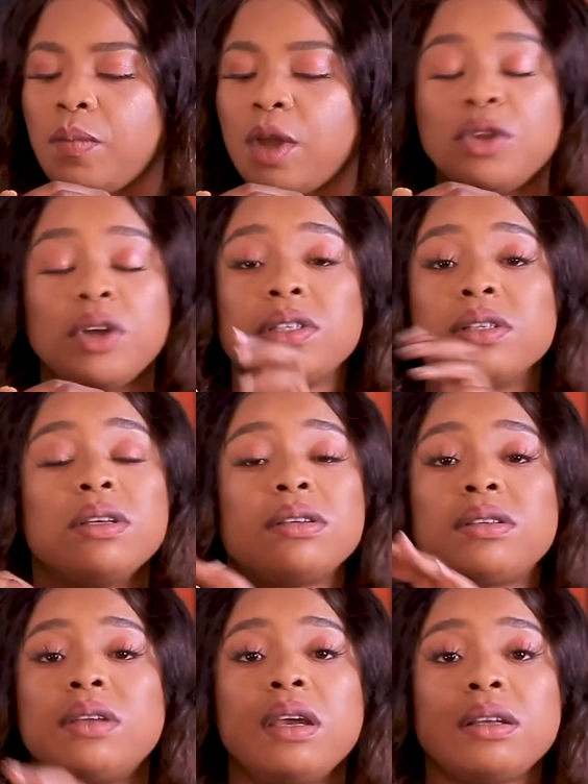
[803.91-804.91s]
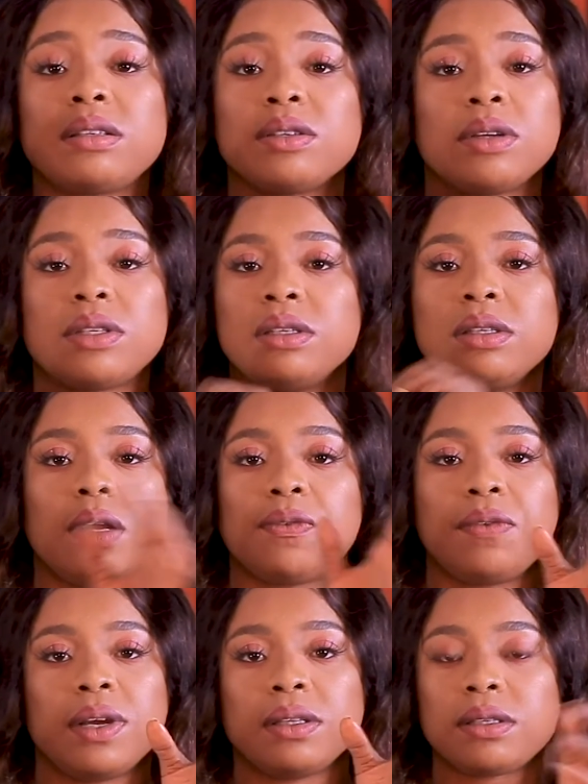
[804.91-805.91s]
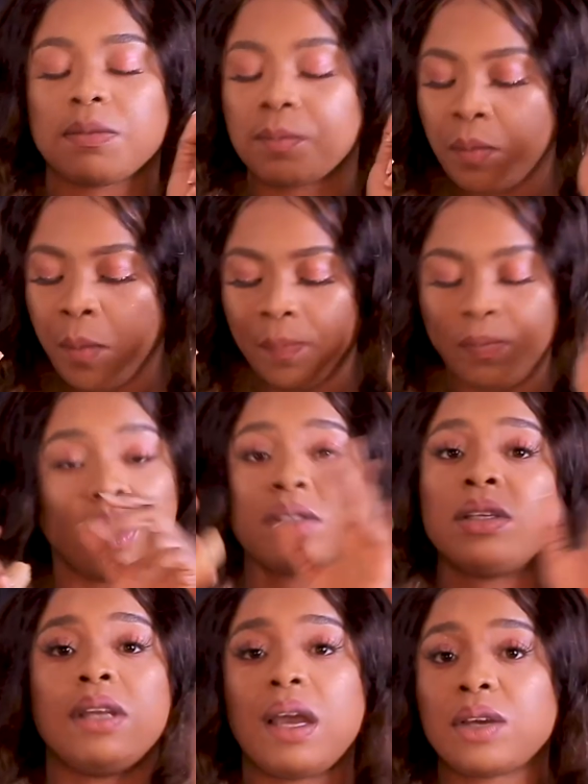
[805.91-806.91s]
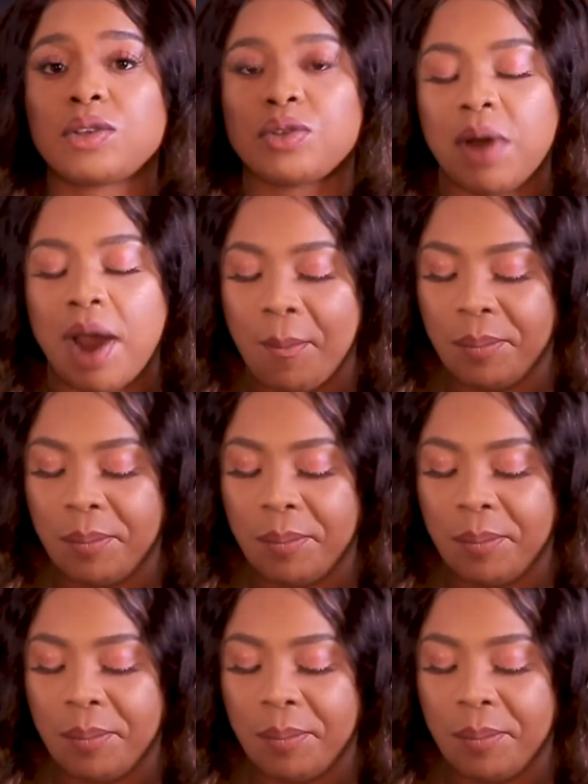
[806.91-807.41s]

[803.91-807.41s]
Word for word: Nothing distinct, nothing different, nothing extra.